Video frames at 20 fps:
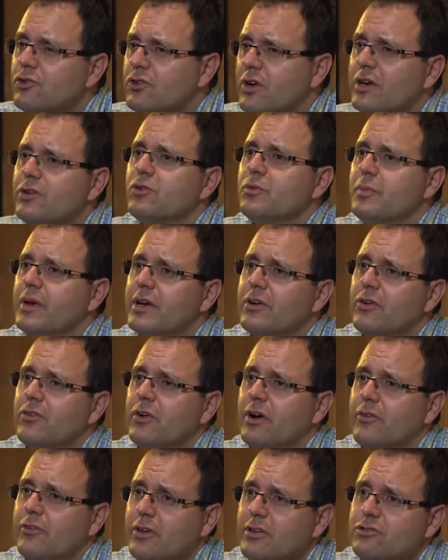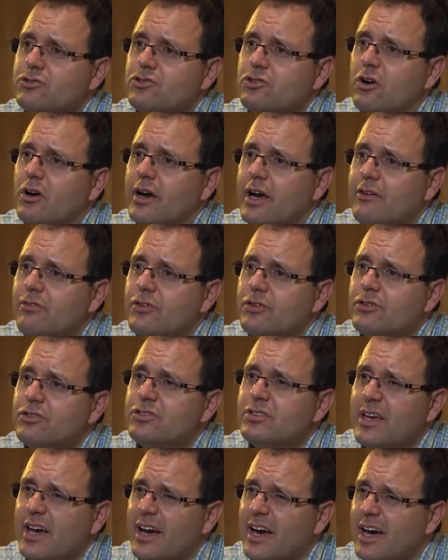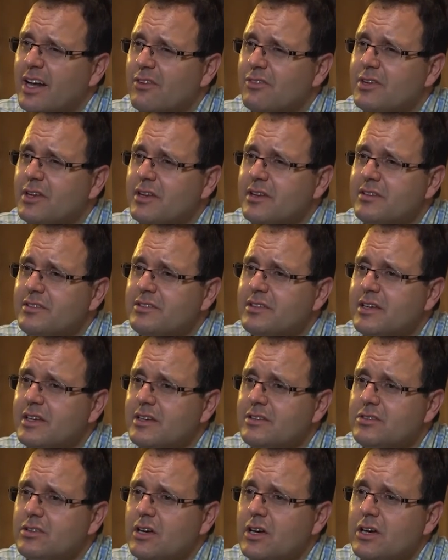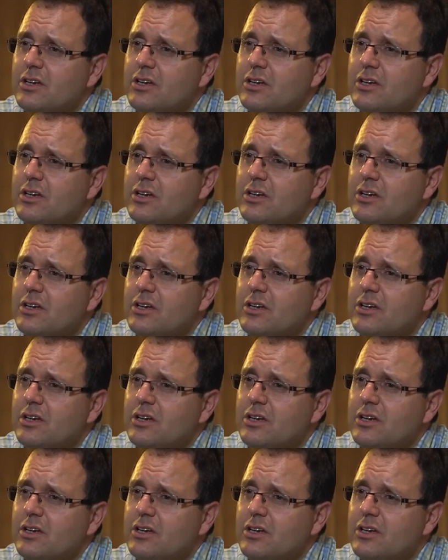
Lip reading: try to make a really strong effort to stay ahead of the disease.